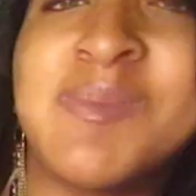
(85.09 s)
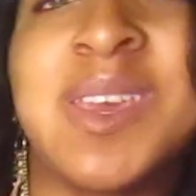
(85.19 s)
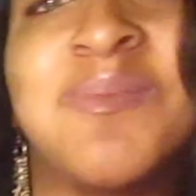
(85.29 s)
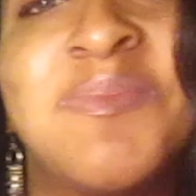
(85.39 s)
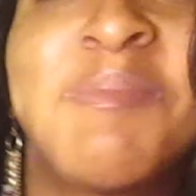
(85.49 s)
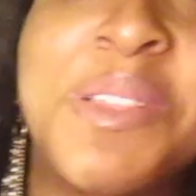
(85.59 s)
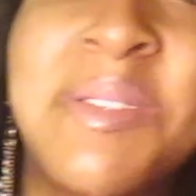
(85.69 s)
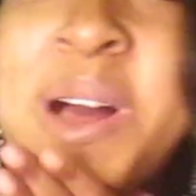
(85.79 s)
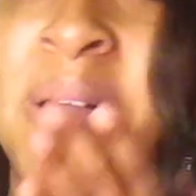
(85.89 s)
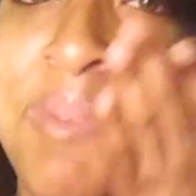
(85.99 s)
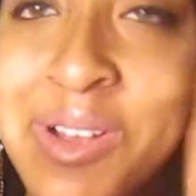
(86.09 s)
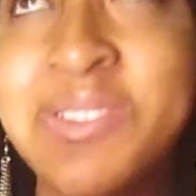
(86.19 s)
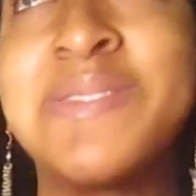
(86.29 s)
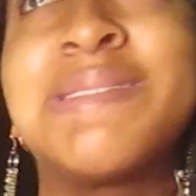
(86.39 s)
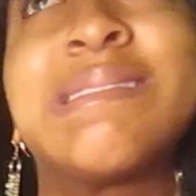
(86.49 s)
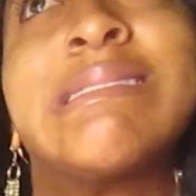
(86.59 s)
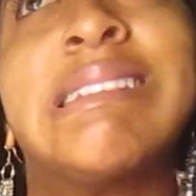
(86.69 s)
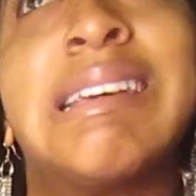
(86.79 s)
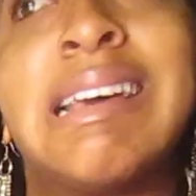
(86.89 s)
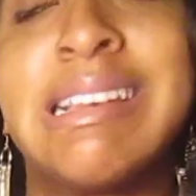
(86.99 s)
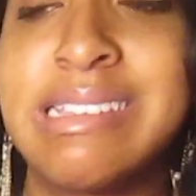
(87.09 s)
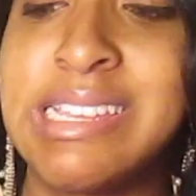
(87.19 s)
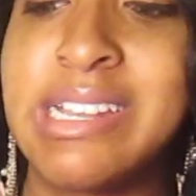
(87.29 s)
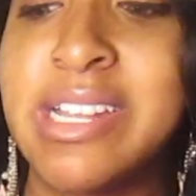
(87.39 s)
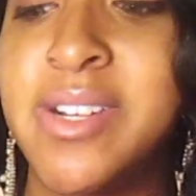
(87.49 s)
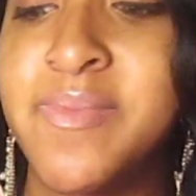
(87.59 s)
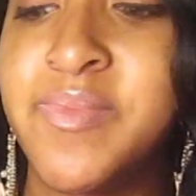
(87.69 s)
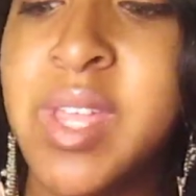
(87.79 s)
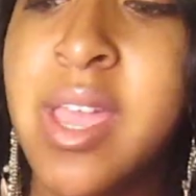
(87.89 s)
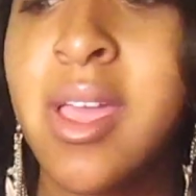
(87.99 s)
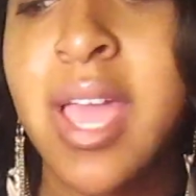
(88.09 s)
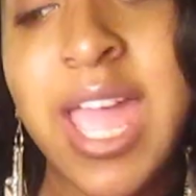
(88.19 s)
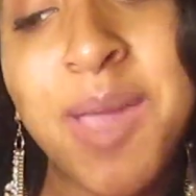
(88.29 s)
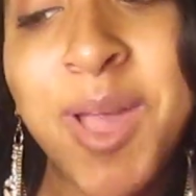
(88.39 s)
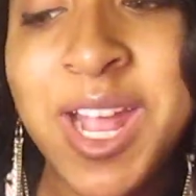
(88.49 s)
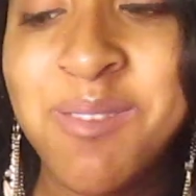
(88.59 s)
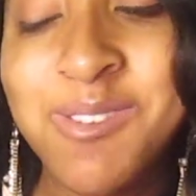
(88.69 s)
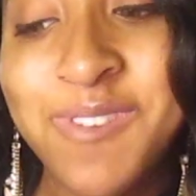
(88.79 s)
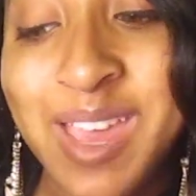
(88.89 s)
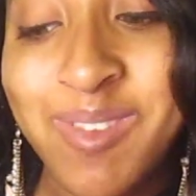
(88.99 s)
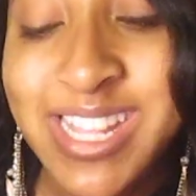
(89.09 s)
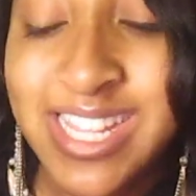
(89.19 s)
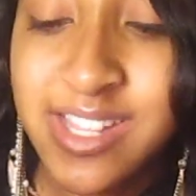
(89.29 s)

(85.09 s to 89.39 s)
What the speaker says: me, my little outburst is, you know. Am I gonna be famous?